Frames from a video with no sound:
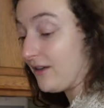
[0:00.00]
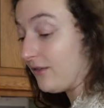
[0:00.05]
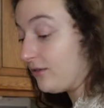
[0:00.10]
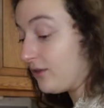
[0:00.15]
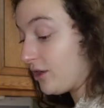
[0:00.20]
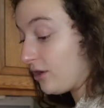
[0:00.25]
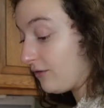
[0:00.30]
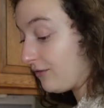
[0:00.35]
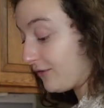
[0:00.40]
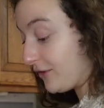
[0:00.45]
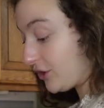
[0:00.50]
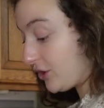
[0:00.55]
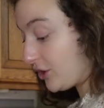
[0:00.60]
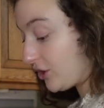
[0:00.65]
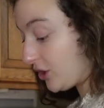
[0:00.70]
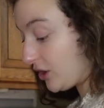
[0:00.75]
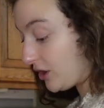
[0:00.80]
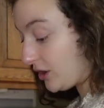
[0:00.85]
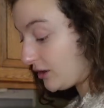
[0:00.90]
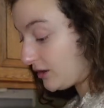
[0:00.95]
don't know for
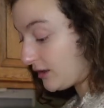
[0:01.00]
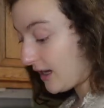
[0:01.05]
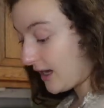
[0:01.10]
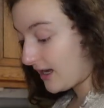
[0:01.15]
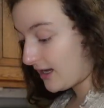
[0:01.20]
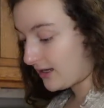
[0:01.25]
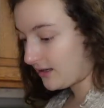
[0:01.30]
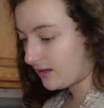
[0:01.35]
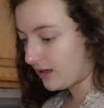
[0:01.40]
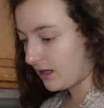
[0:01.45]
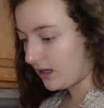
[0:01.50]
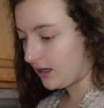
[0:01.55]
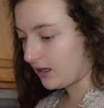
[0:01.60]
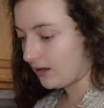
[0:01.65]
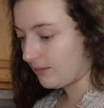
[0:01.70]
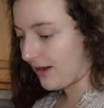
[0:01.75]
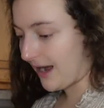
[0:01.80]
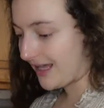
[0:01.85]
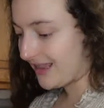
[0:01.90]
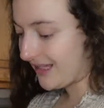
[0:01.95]
sure or not.
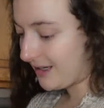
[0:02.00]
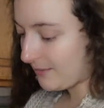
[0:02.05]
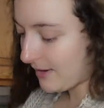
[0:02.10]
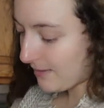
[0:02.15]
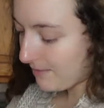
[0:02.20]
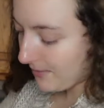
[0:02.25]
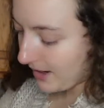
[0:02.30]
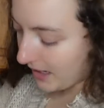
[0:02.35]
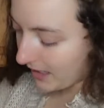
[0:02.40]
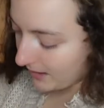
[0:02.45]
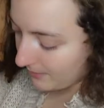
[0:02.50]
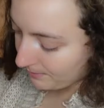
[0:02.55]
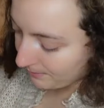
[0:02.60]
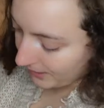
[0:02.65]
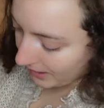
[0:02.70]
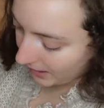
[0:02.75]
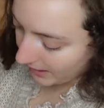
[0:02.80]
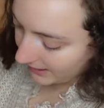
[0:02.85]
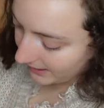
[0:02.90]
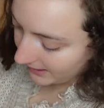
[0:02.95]
I think my mom
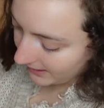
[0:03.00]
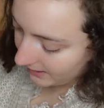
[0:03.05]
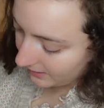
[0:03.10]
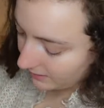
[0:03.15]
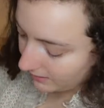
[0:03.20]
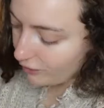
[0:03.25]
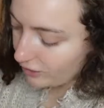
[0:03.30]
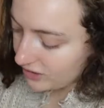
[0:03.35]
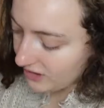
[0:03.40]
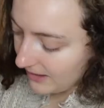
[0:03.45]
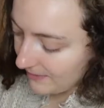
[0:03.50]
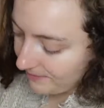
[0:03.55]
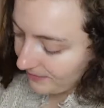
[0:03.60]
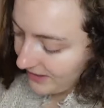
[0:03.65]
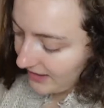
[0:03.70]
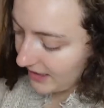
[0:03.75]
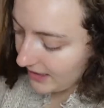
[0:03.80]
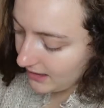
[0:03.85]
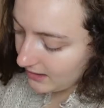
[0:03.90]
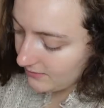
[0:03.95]
bought it for
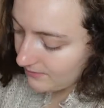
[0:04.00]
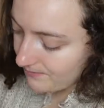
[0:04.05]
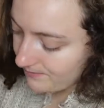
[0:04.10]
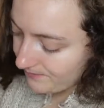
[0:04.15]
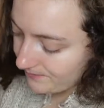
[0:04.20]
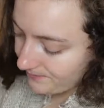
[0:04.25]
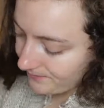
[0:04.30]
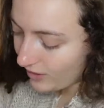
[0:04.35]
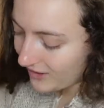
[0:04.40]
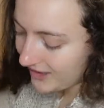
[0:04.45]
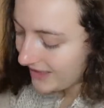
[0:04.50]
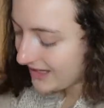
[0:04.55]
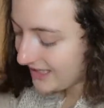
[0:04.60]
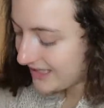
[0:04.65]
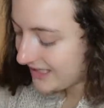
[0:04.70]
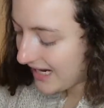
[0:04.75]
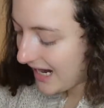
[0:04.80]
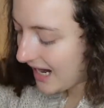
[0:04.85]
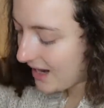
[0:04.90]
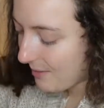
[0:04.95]
something. Or is it the
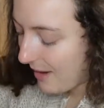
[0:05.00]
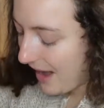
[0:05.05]
same?